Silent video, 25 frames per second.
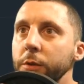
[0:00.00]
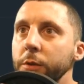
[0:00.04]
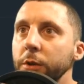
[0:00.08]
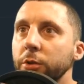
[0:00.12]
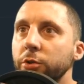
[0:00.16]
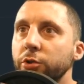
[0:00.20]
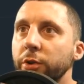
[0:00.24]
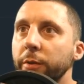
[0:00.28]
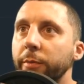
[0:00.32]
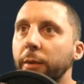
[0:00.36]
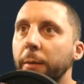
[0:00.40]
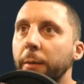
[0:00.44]

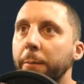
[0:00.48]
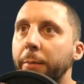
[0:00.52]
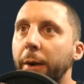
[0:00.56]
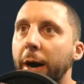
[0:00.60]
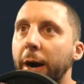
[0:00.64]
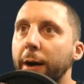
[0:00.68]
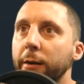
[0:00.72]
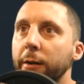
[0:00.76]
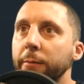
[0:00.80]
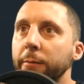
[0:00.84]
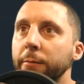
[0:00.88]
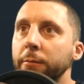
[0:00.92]
Trim the
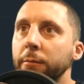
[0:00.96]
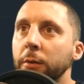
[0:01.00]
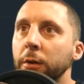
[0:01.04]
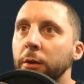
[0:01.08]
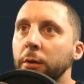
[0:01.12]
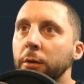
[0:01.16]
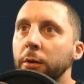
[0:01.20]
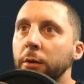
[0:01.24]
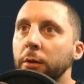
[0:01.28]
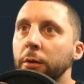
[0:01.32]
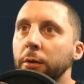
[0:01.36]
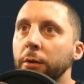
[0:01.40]
bottom,
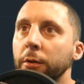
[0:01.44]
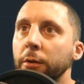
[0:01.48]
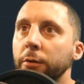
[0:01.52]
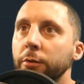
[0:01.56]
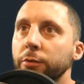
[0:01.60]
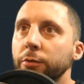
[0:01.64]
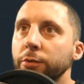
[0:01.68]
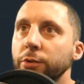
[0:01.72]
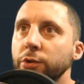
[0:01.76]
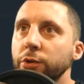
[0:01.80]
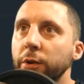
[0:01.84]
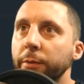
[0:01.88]

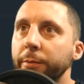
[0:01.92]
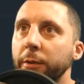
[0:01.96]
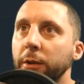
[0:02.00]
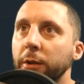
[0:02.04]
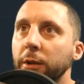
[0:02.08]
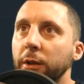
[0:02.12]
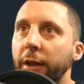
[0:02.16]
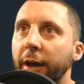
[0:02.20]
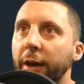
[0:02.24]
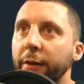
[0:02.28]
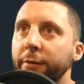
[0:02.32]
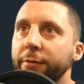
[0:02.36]
trim the
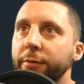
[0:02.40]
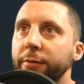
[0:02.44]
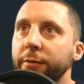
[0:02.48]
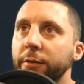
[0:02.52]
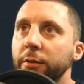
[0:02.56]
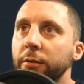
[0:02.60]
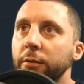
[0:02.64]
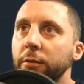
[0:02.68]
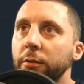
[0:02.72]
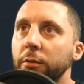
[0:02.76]
left,